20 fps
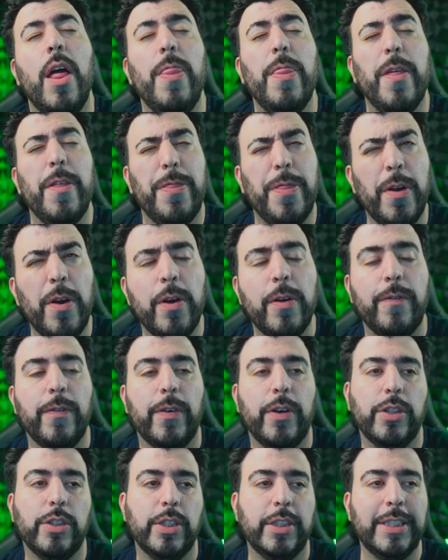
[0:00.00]
the third
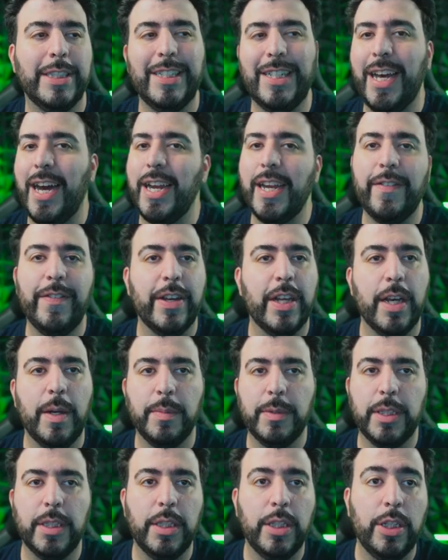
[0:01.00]
version did not even come
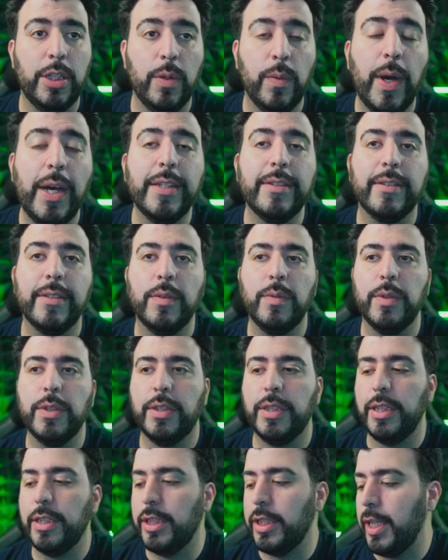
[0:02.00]
to the US. It was
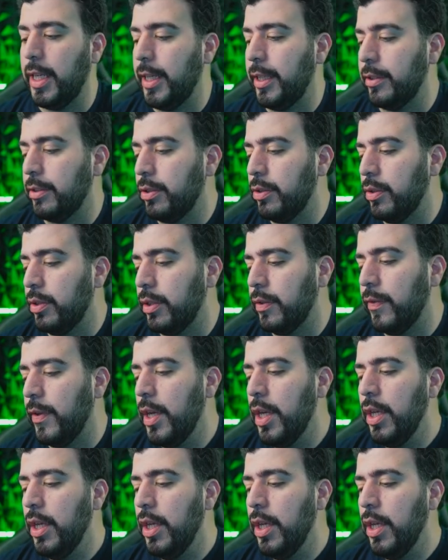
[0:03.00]
a China exclusive.